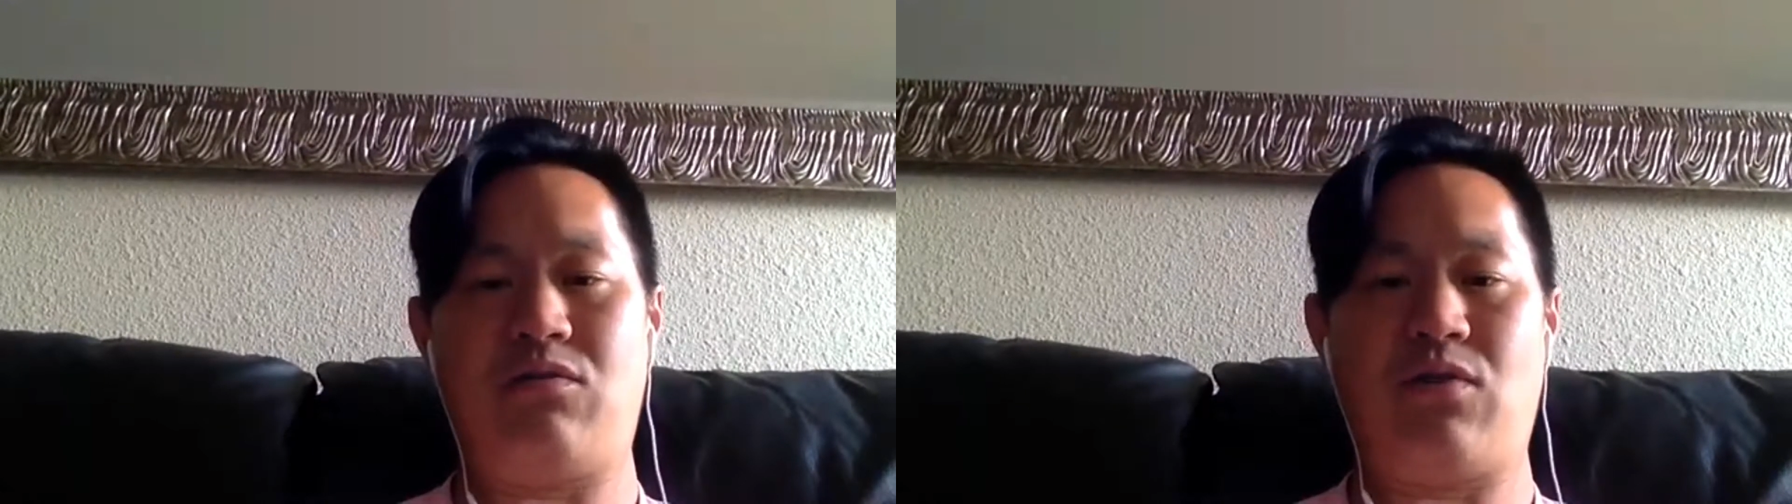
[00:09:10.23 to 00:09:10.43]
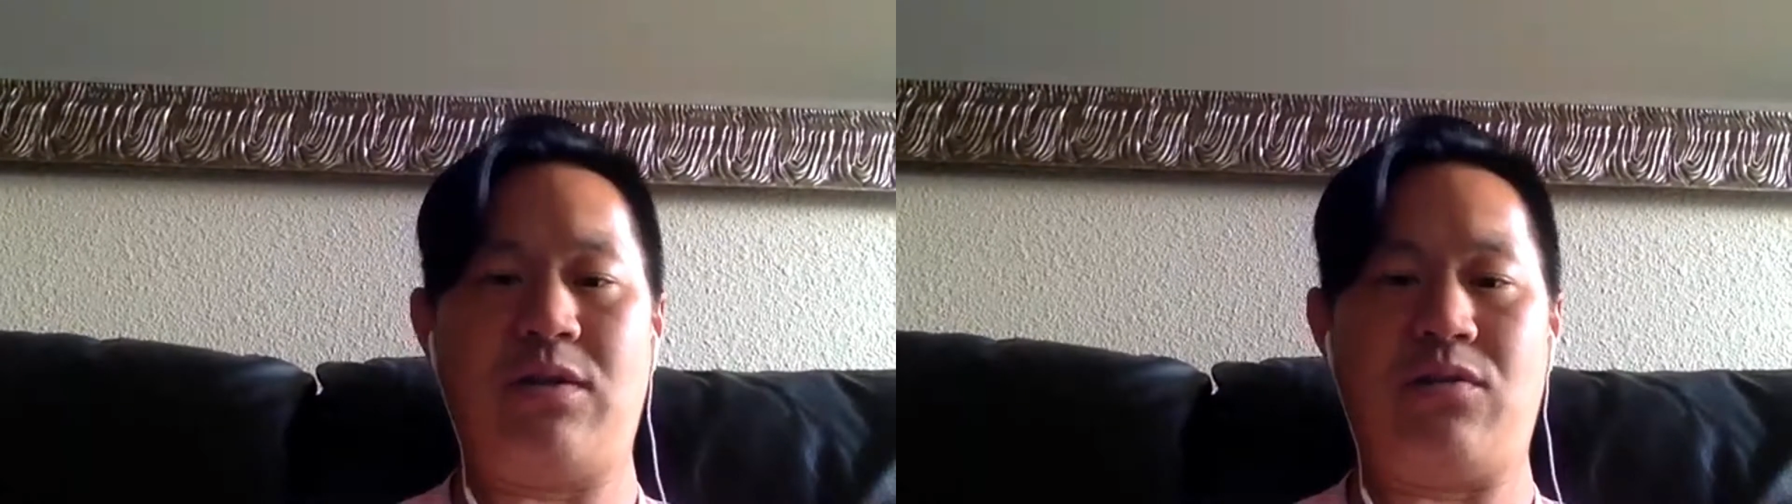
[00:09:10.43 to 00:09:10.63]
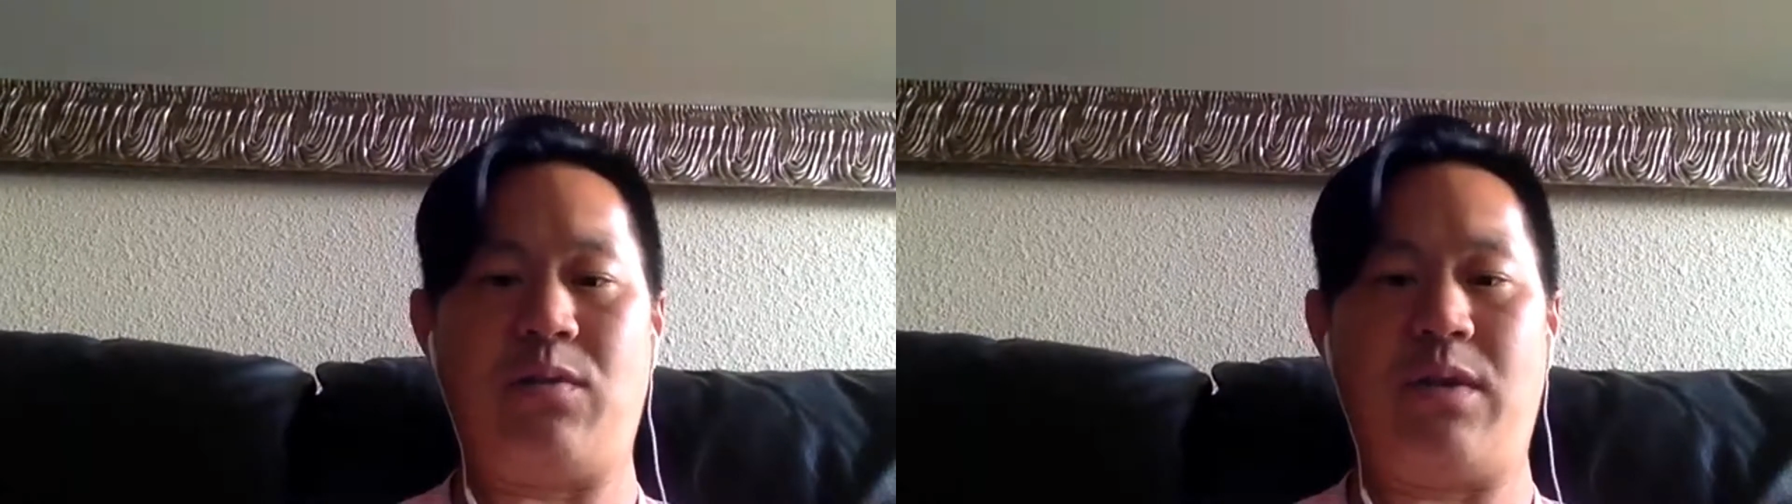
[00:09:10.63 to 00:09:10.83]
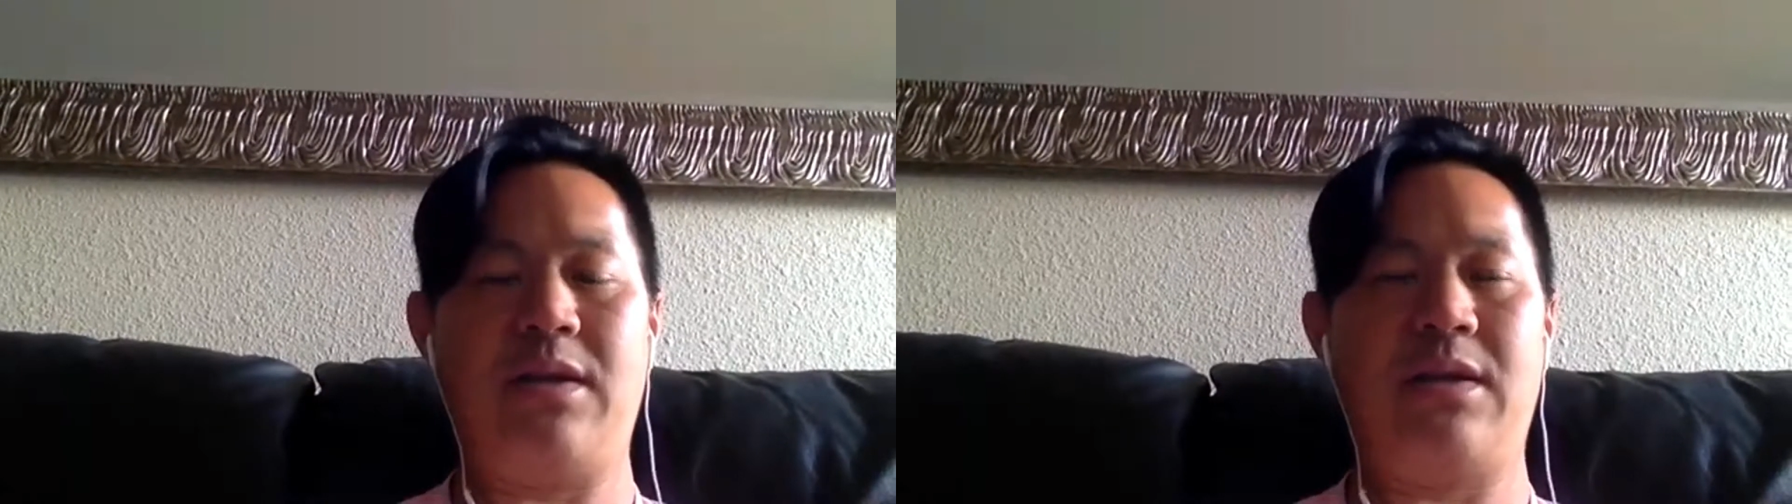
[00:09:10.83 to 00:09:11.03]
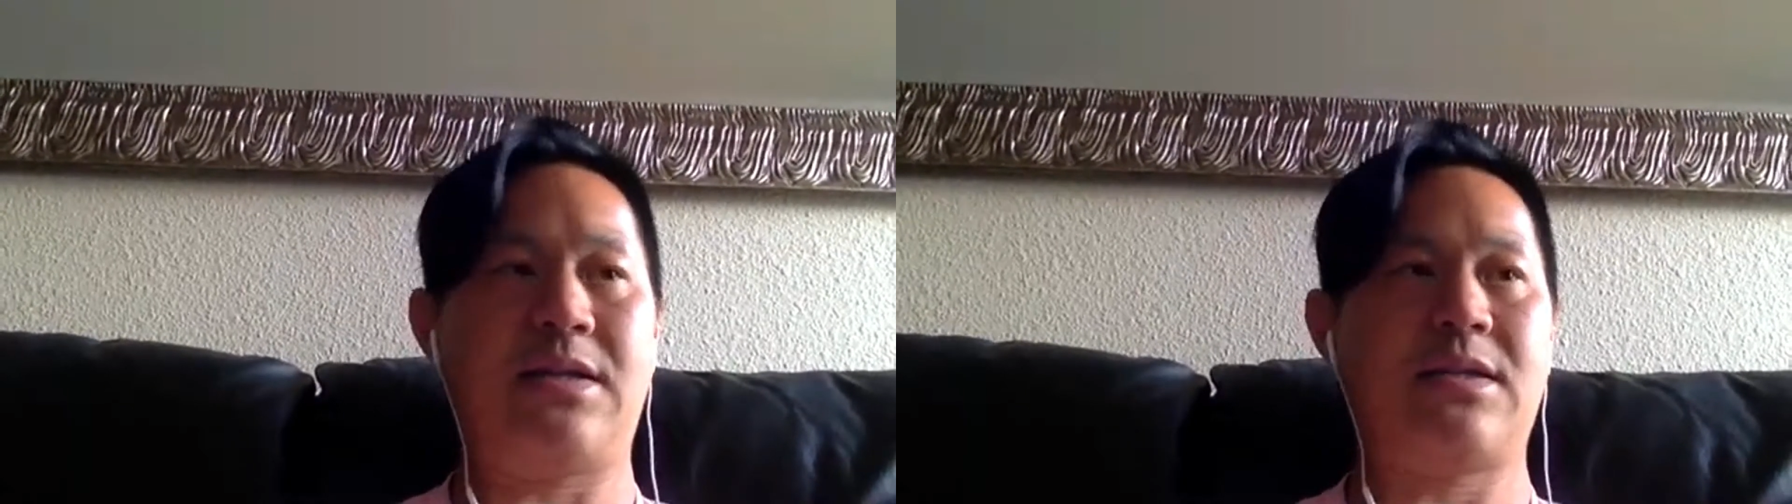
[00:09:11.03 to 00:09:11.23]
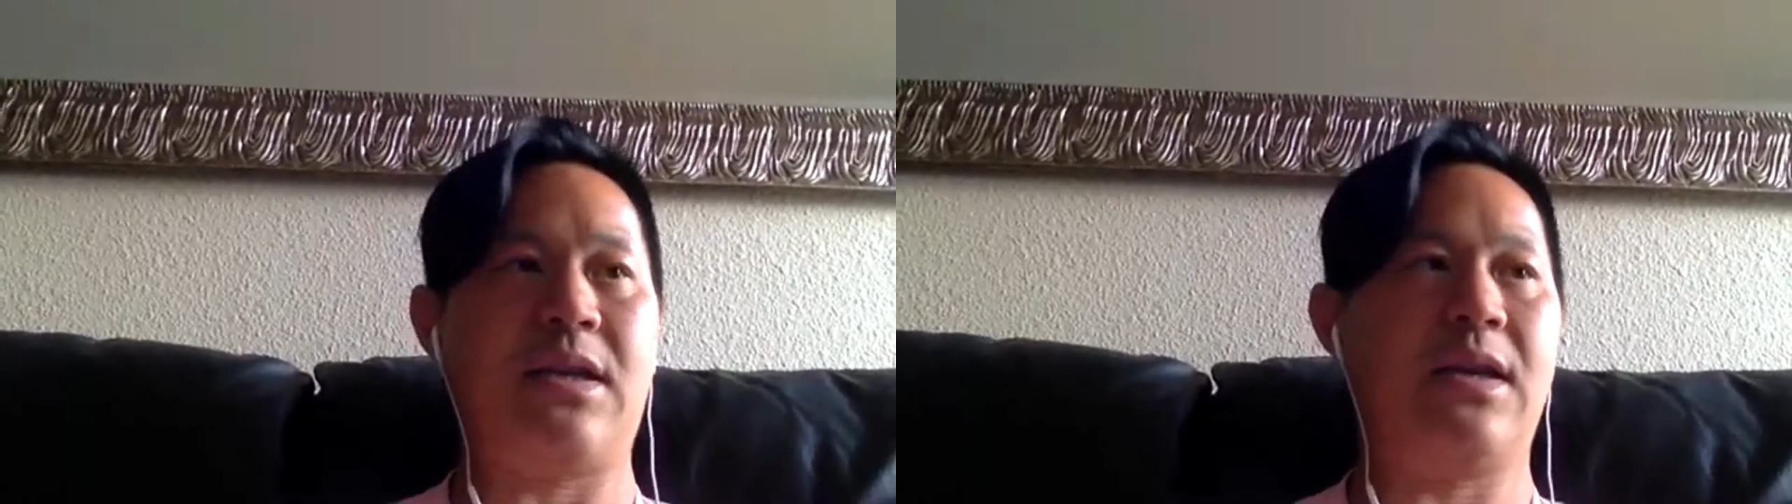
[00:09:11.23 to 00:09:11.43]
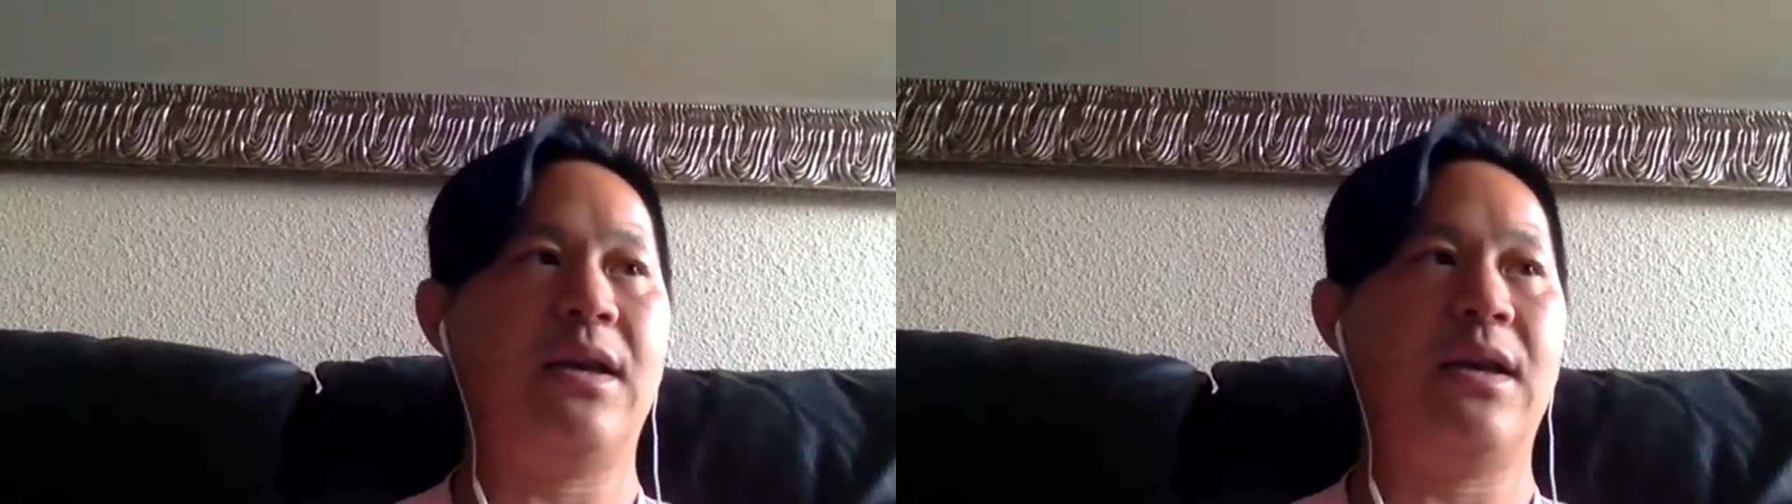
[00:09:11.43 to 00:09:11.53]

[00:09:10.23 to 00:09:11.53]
trying to lose weight. And that's like